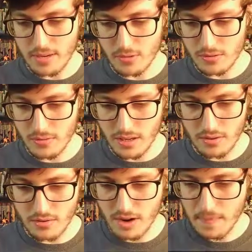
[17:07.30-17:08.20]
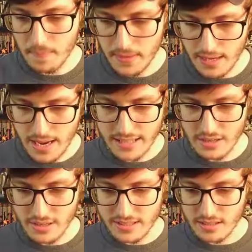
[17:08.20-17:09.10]
123. And
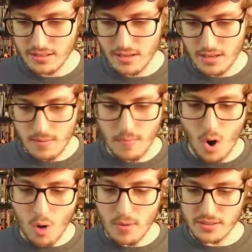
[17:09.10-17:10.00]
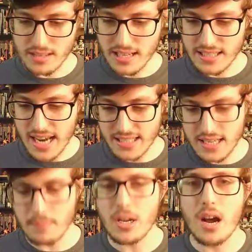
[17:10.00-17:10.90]
so it's almost the exact
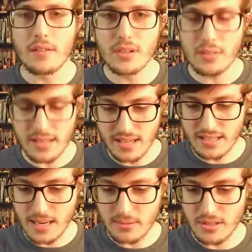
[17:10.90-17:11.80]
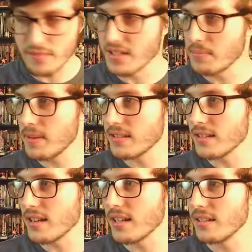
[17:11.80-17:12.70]
same cover with the exception of this
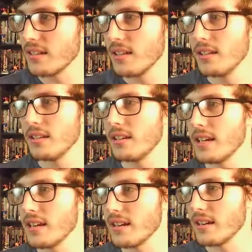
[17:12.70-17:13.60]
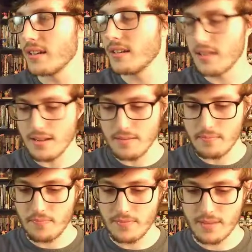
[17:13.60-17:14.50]
Pizza Hut here on
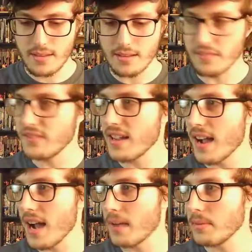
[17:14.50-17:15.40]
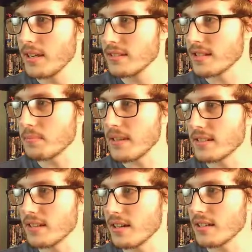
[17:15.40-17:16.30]
the top. It says
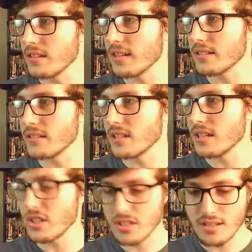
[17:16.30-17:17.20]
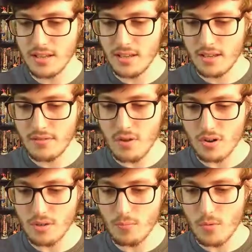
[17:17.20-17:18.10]
Pizza Hut Collector's Edition,
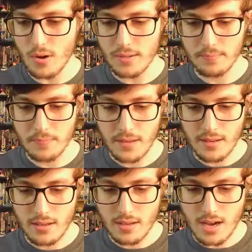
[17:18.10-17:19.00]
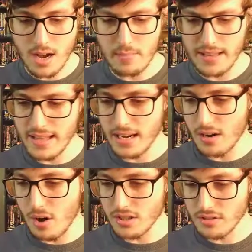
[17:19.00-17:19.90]
Volume 1. And then it
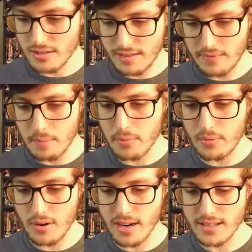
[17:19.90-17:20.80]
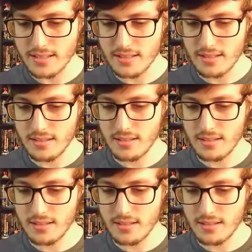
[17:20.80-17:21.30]
also doesn't have the price